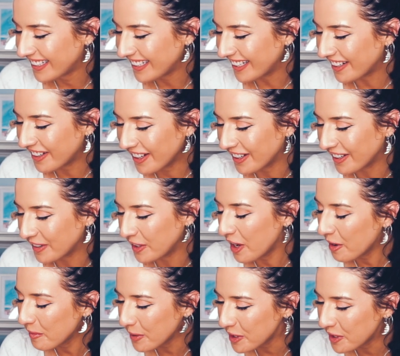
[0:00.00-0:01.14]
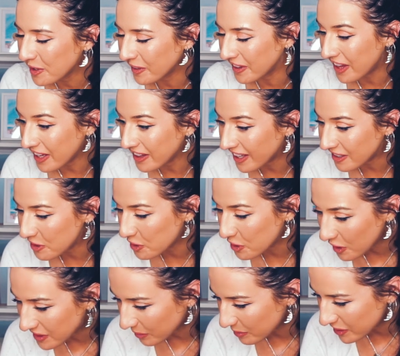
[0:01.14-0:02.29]
I know. No, but that just
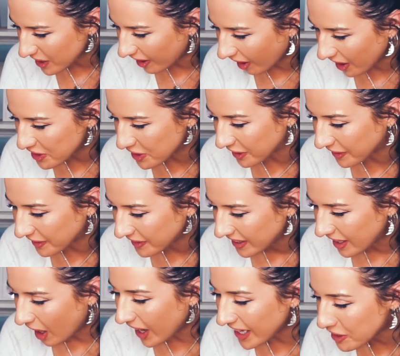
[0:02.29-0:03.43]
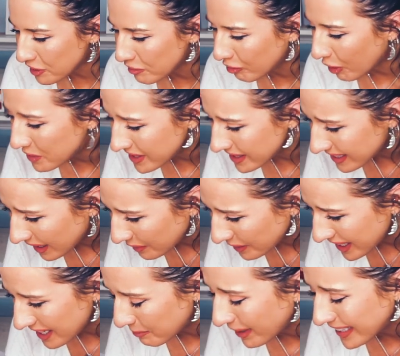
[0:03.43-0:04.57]
shows how much I liked you. I actually wrote it down
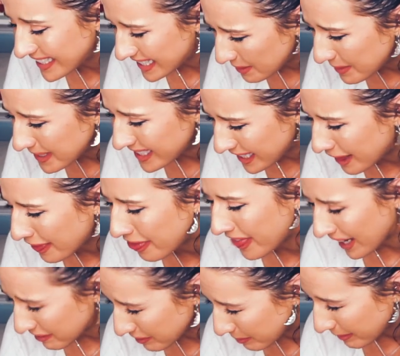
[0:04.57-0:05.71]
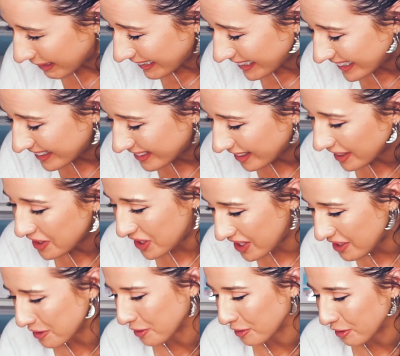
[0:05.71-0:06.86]
in my DBT therapy. Like,
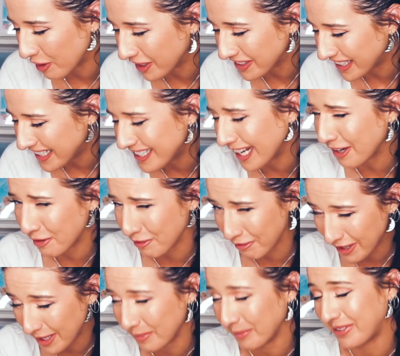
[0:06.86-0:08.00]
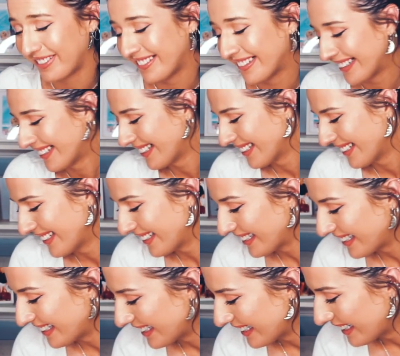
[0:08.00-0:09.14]
Jesus Christ, I need to get a grip.
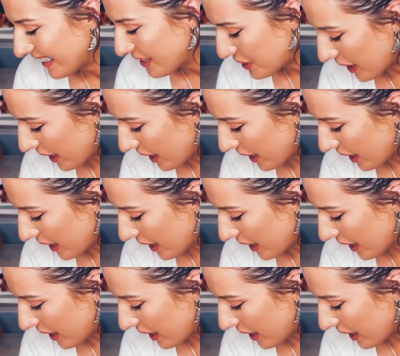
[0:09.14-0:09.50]
So,